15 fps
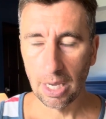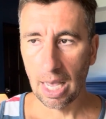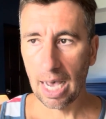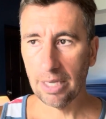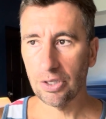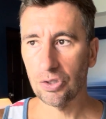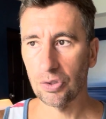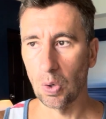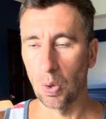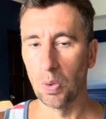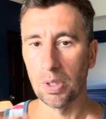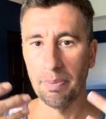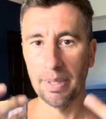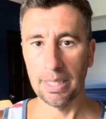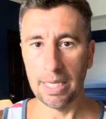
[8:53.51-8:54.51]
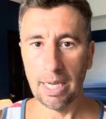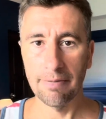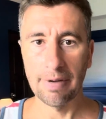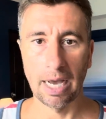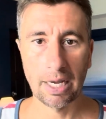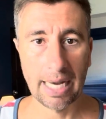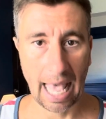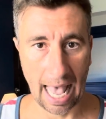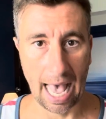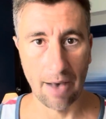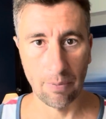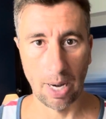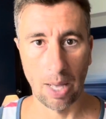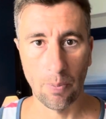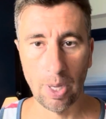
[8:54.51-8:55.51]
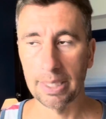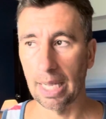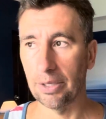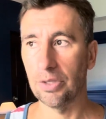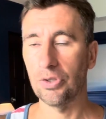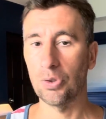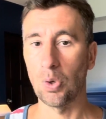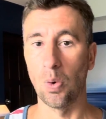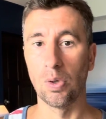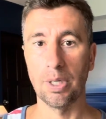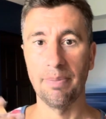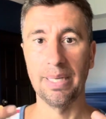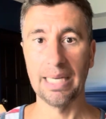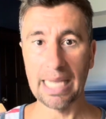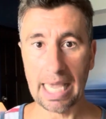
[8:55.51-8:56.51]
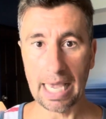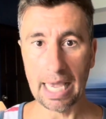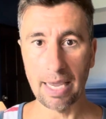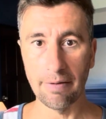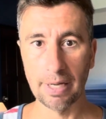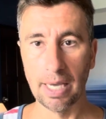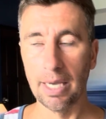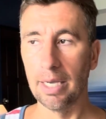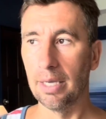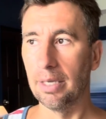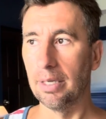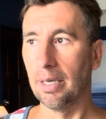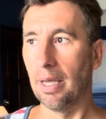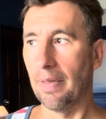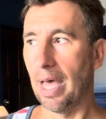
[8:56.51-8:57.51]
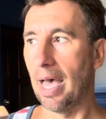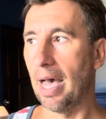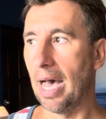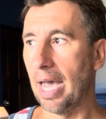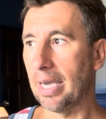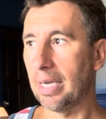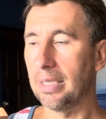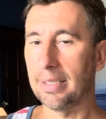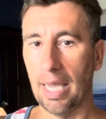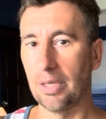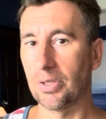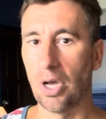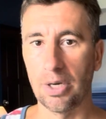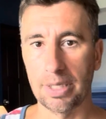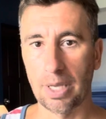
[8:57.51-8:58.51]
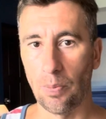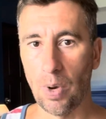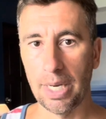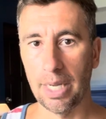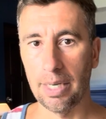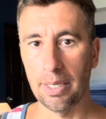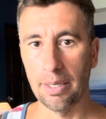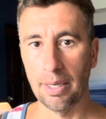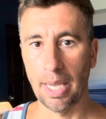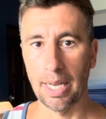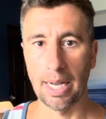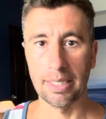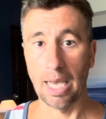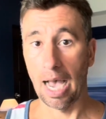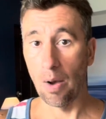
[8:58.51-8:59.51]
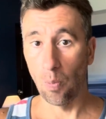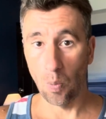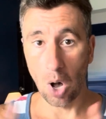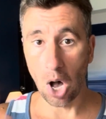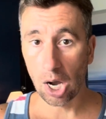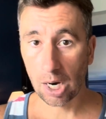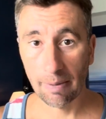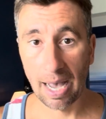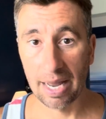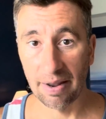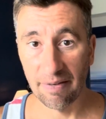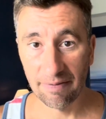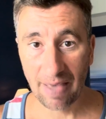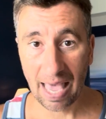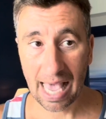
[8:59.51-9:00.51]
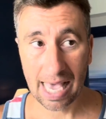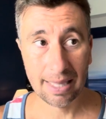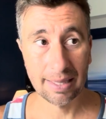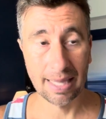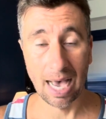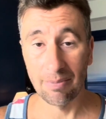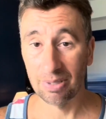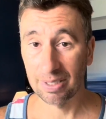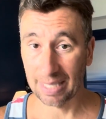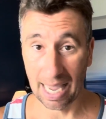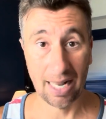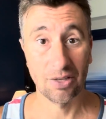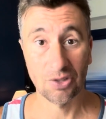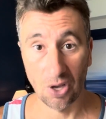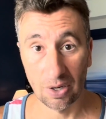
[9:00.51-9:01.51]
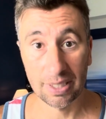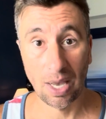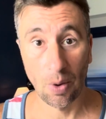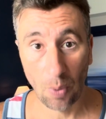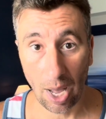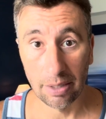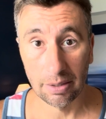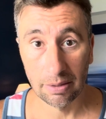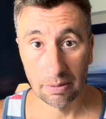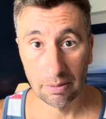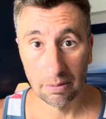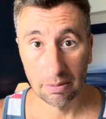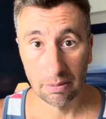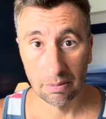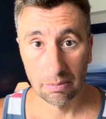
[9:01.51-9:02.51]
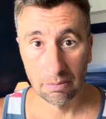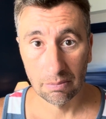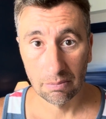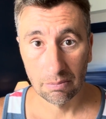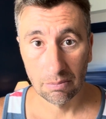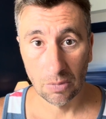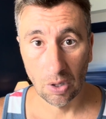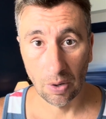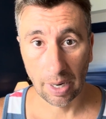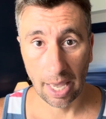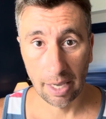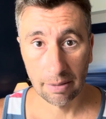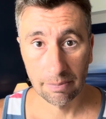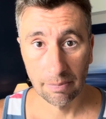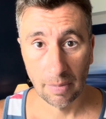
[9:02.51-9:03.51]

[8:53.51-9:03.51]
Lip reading: I just totally believed I could have what I wanted. I just totally believed that I could stay as long as I wanted. And I walk around in faith that I'm staying as long as I want. Okay?